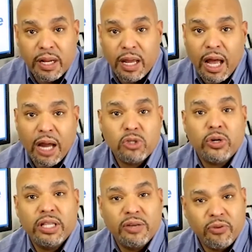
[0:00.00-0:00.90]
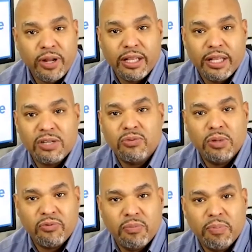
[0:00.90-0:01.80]
I used to get different ideas from
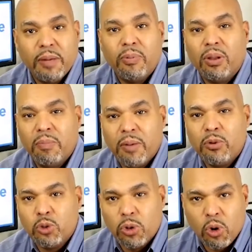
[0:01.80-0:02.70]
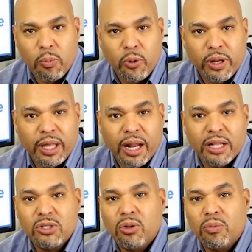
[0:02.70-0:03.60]
different people and be able to incorporate that into
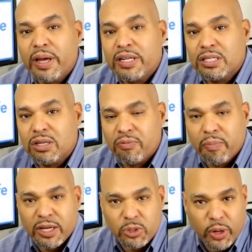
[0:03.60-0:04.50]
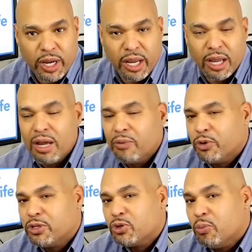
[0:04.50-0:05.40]
the message of my training, which
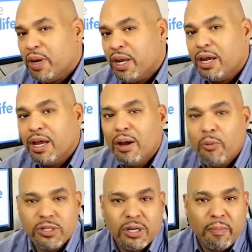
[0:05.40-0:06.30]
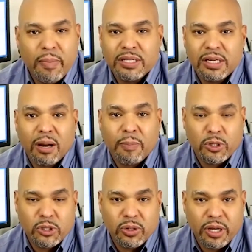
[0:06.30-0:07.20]
to me was an amazing
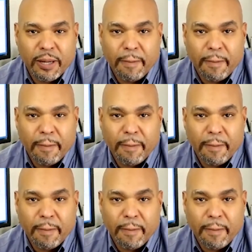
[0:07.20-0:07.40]
opportunity.